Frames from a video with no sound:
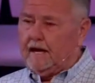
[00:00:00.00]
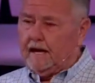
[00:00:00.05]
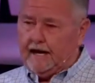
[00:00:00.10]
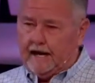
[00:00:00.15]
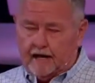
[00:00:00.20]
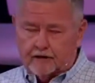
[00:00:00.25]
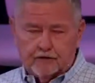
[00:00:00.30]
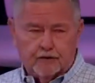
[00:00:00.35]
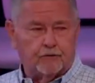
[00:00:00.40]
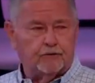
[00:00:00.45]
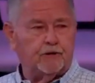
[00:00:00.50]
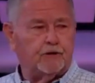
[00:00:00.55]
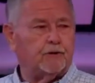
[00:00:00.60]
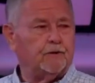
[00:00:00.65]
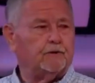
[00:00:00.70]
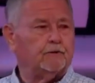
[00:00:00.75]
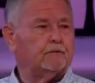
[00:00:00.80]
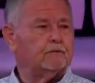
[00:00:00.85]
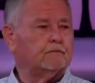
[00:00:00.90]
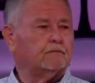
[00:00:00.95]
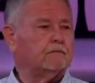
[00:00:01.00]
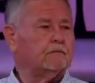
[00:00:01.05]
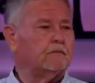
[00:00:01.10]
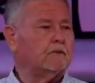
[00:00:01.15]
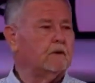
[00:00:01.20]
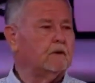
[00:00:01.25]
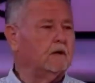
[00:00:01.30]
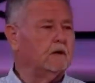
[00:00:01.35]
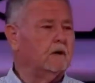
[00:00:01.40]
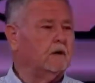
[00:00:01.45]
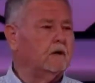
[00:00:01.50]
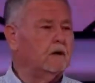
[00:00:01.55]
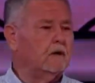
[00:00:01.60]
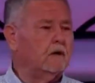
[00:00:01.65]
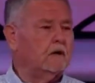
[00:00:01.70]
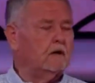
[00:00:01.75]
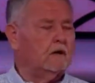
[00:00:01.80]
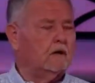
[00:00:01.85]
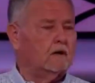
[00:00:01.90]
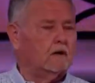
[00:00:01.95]
And as you do,
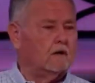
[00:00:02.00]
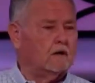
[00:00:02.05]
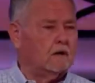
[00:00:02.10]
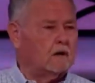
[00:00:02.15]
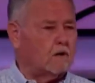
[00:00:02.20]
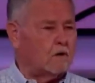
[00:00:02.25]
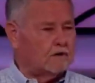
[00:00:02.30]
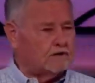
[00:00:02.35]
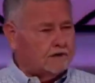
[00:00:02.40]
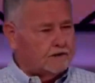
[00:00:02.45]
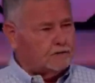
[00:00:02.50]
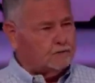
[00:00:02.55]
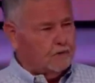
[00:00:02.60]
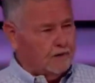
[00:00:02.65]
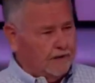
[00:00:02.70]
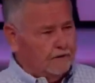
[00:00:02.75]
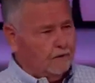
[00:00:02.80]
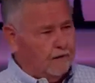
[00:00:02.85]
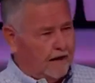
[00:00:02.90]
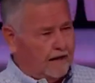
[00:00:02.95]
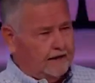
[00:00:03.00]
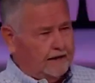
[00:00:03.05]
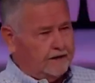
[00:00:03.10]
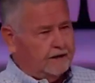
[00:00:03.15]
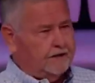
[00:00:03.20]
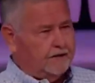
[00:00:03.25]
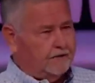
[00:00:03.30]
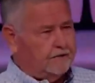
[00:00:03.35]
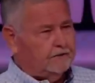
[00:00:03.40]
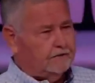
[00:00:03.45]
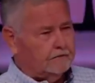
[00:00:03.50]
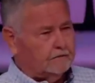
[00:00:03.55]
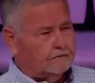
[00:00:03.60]
Lord, is this really what I need to do?